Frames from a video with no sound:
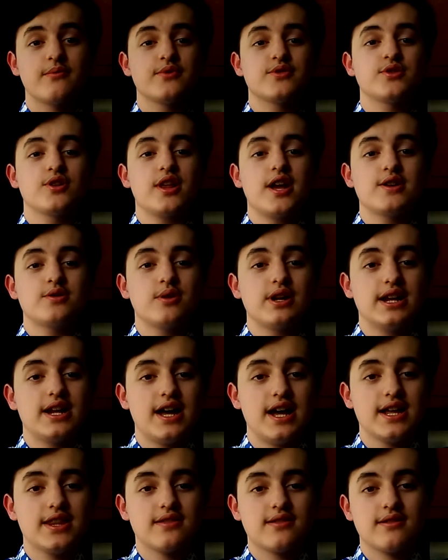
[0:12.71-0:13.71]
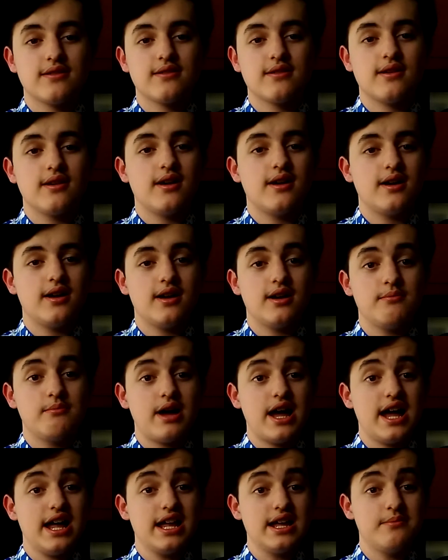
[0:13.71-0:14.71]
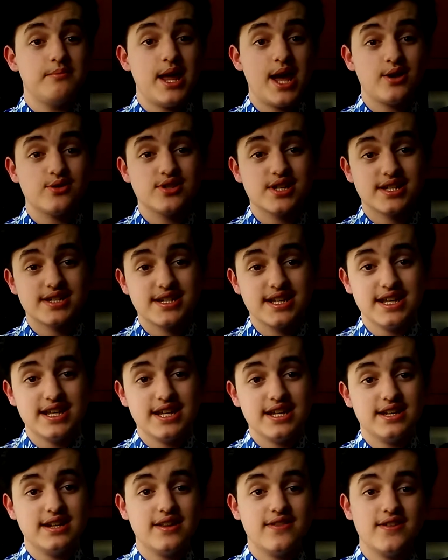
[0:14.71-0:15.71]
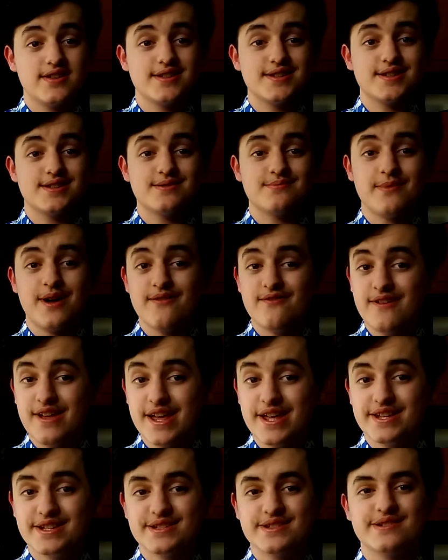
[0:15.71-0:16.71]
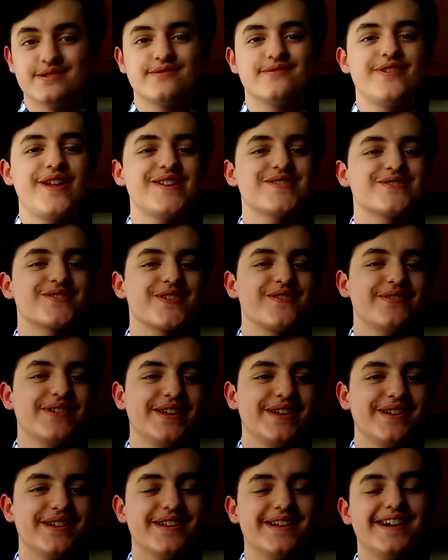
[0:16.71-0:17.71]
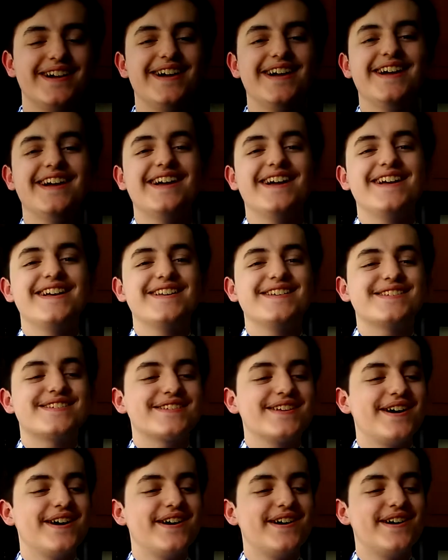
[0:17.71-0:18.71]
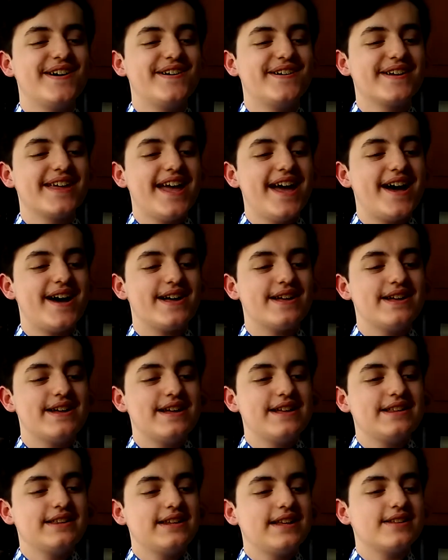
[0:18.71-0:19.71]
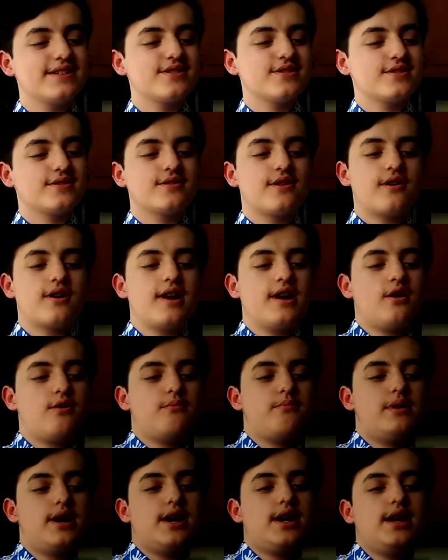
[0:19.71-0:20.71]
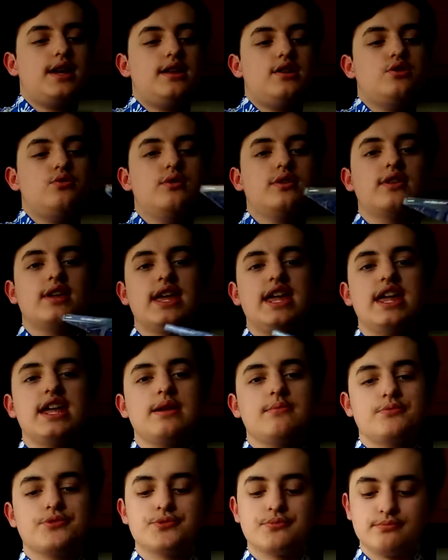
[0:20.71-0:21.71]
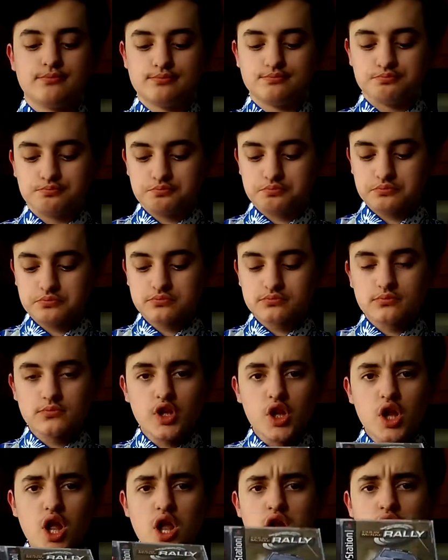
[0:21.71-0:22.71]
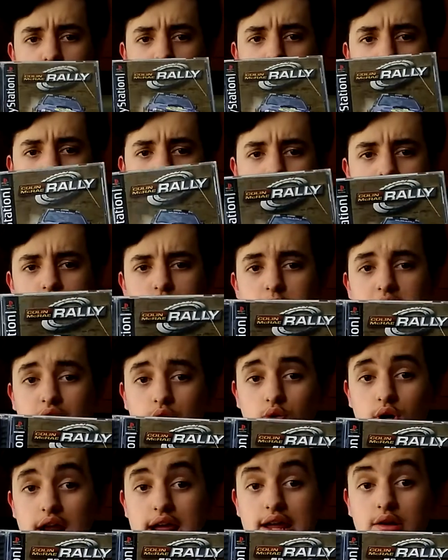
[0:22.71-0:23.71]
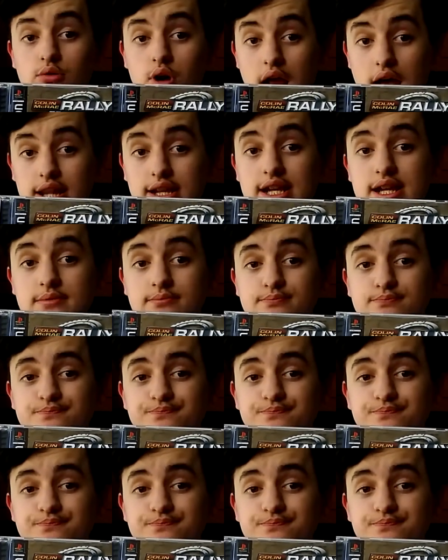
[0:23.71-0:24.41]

July 29th. Um, I am now 16, and this is my face, face reveal. So, yeah, let's start out by doing the games. Colin McRae Rally.